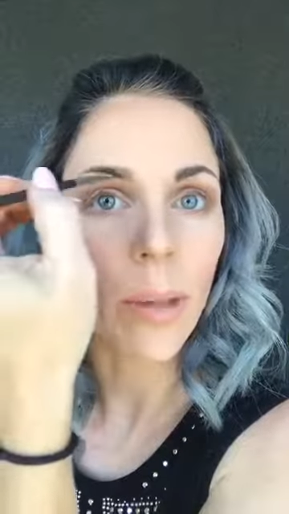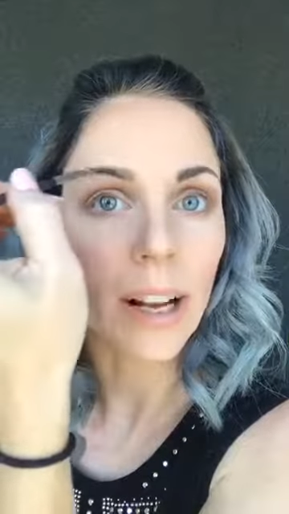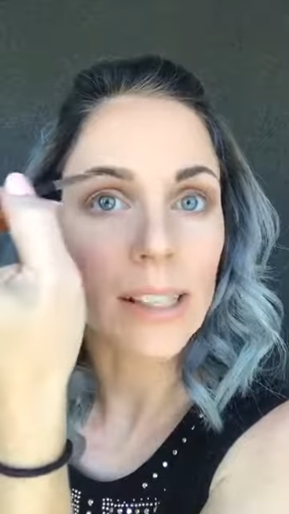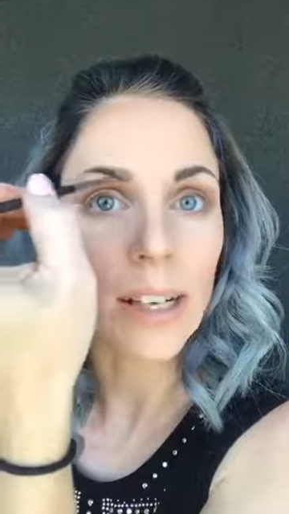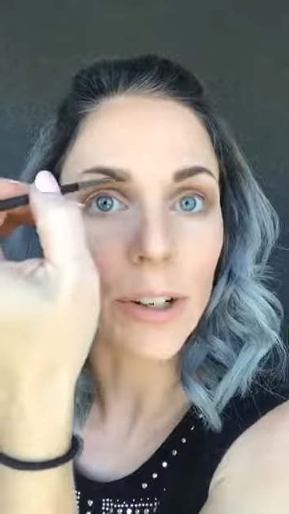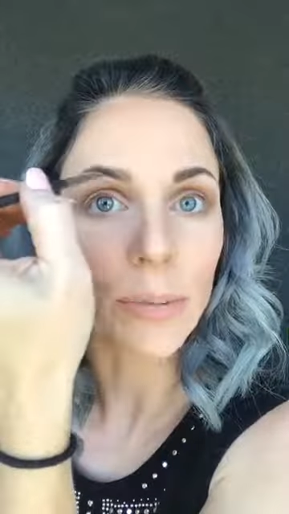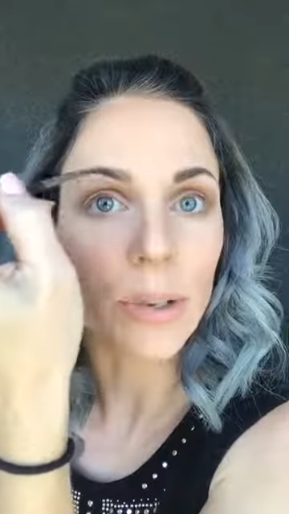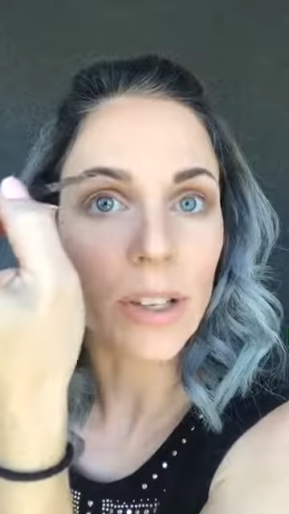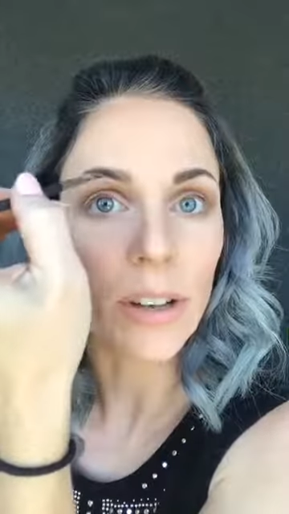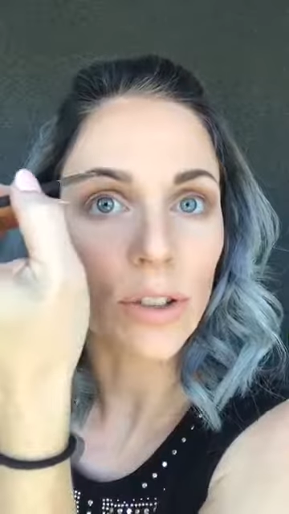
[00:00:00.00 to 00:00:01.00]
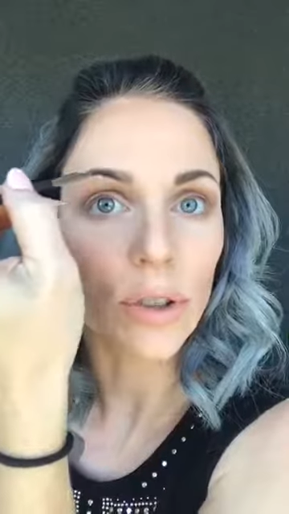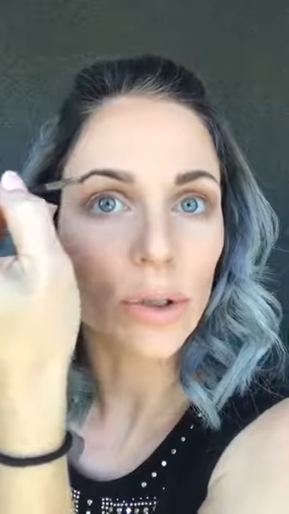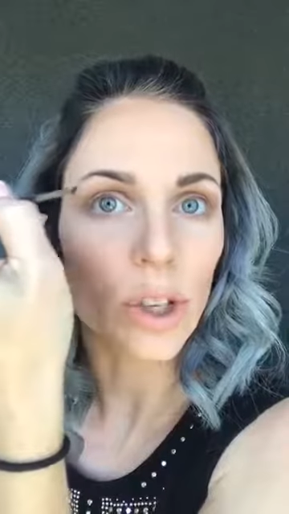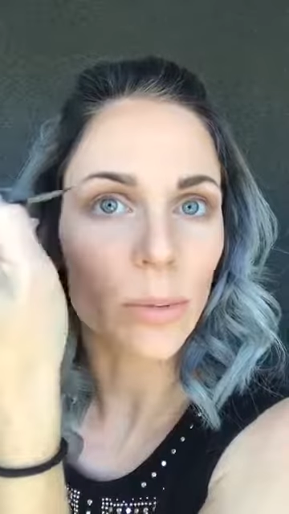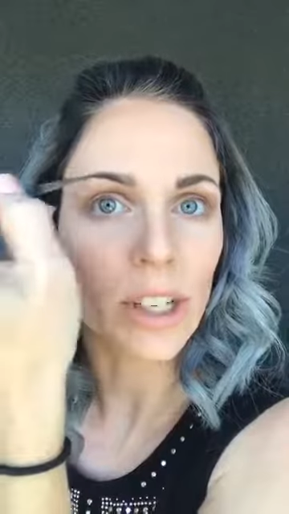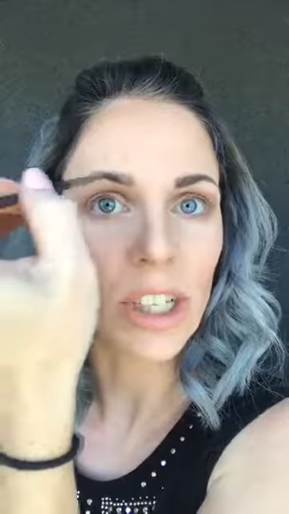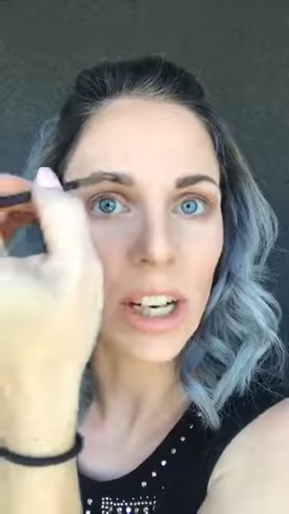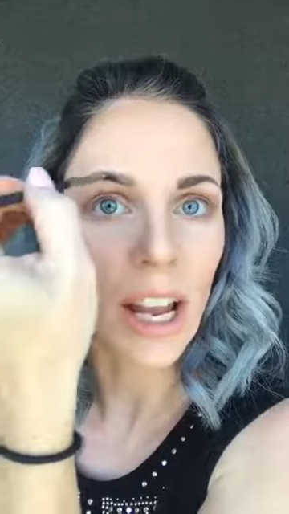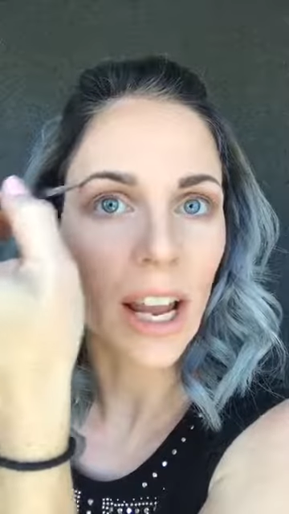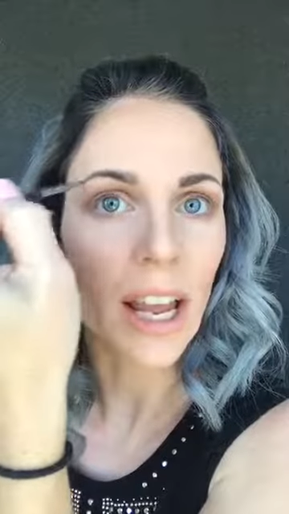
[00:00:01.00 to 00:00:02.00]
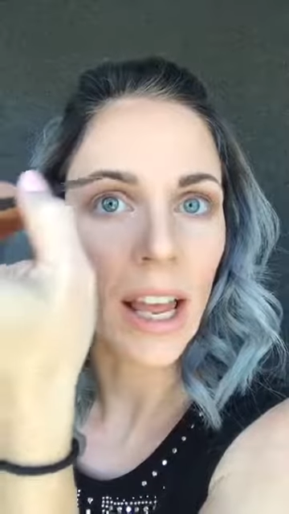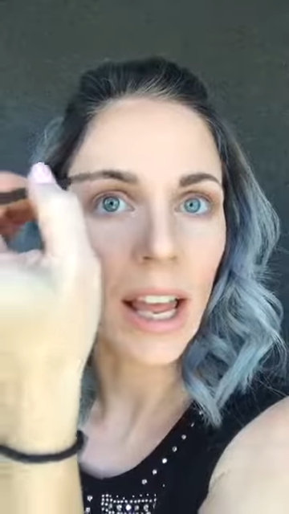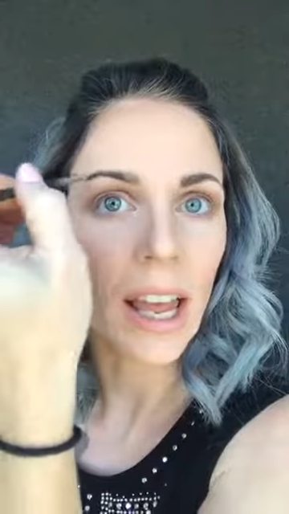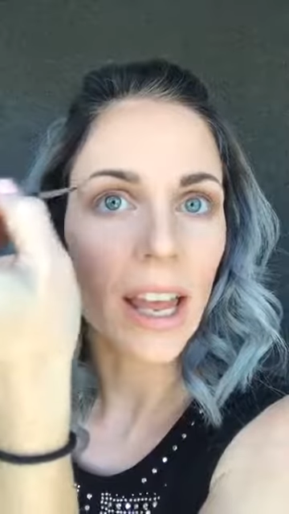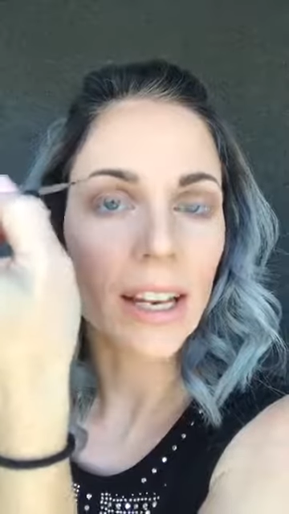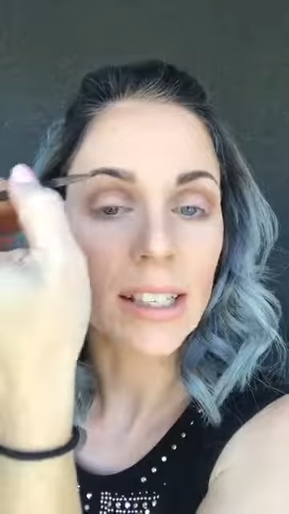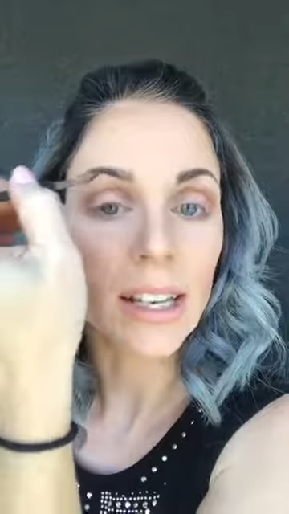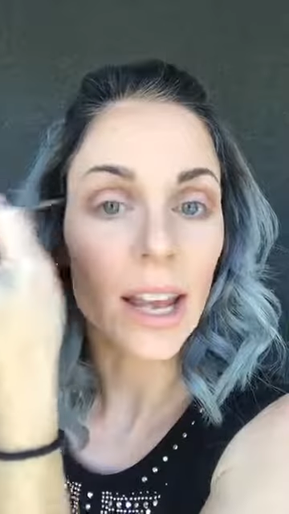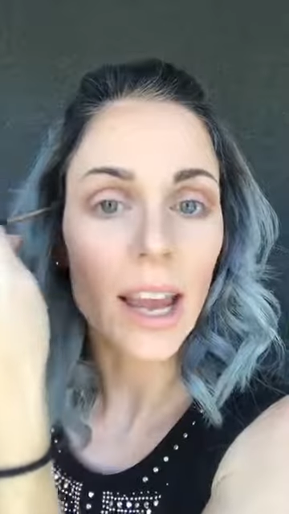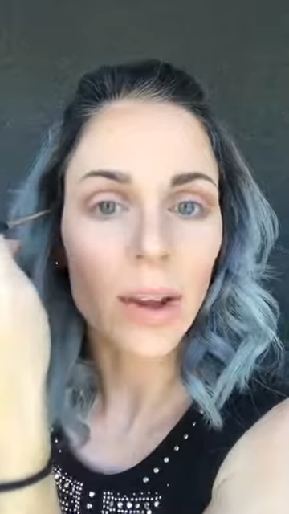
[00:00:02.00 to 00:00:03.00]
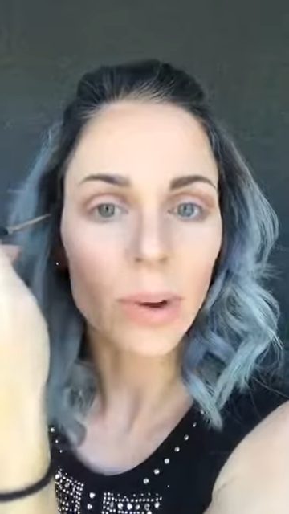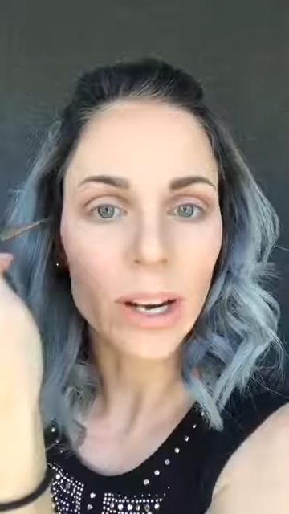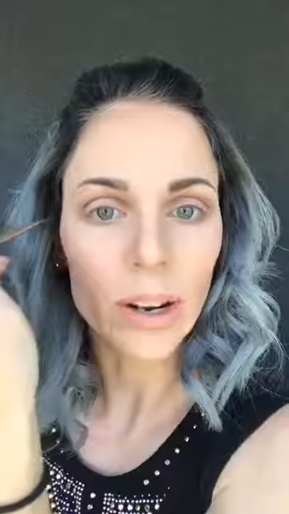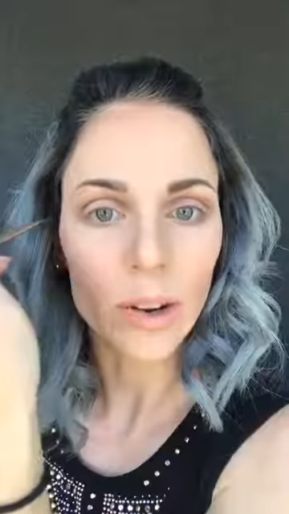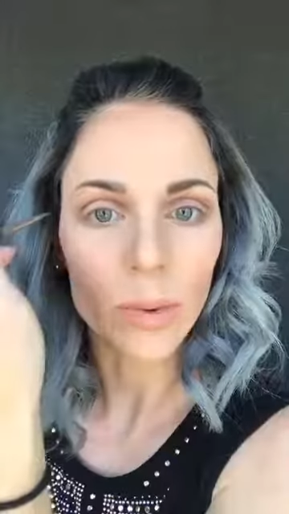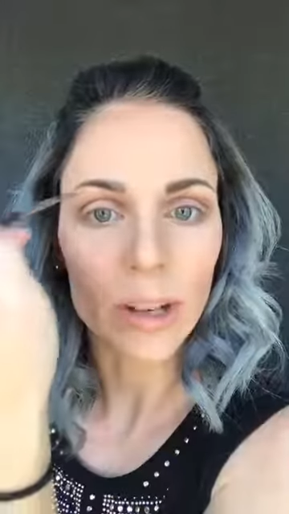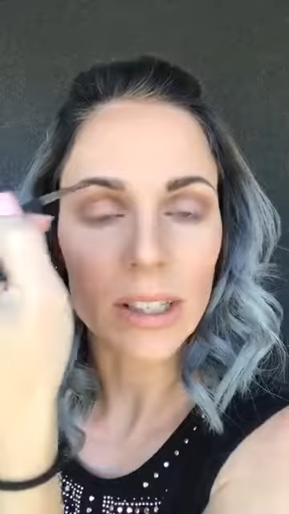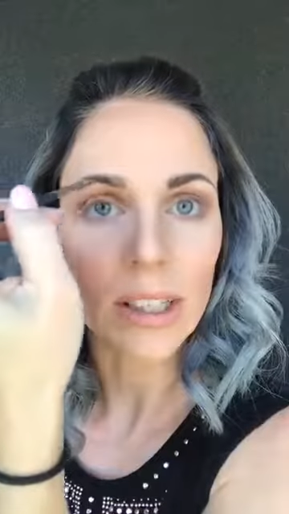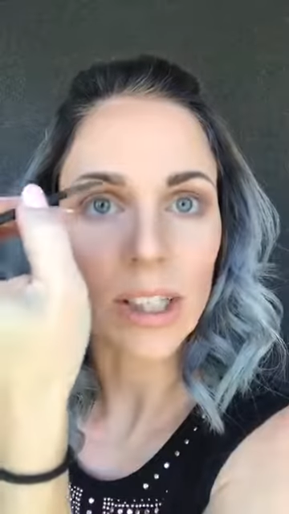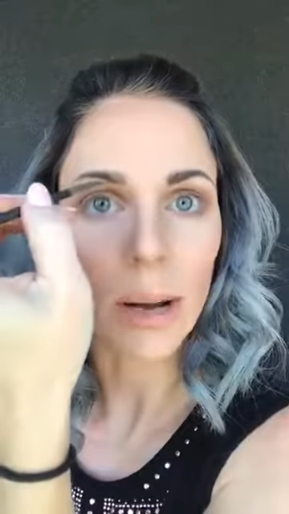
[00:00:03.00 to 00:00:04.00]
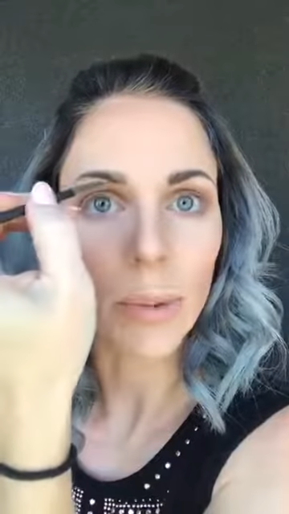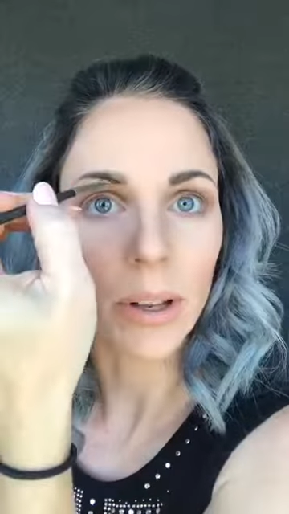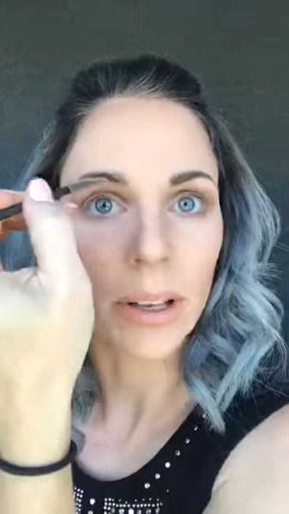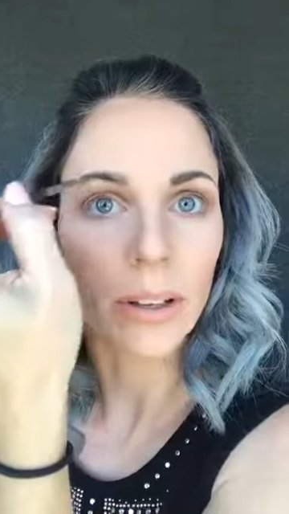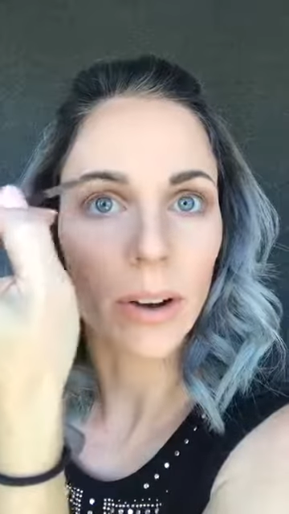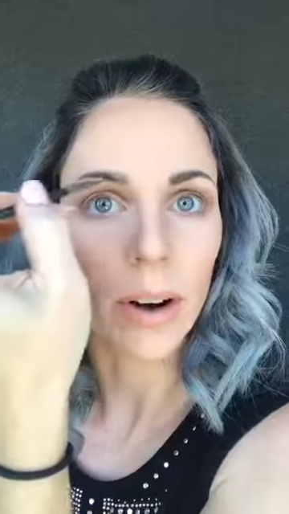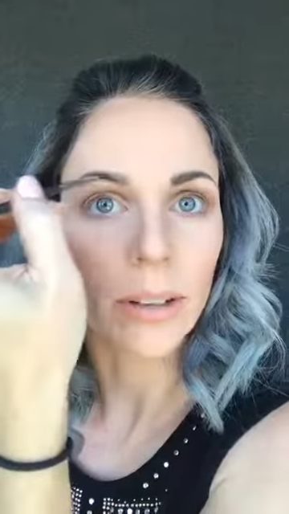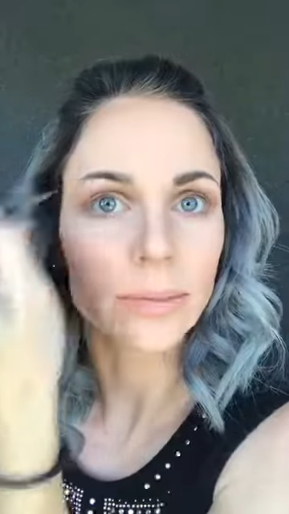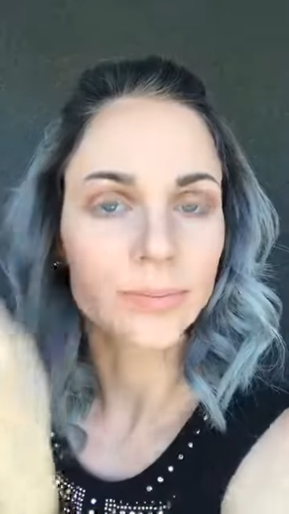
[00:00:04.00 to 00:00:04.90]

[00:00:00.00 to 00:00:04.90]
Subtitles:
Like I said, I was supposed to do so much today, and he's like, hey, we need to go to Wesley Chapel and get a car.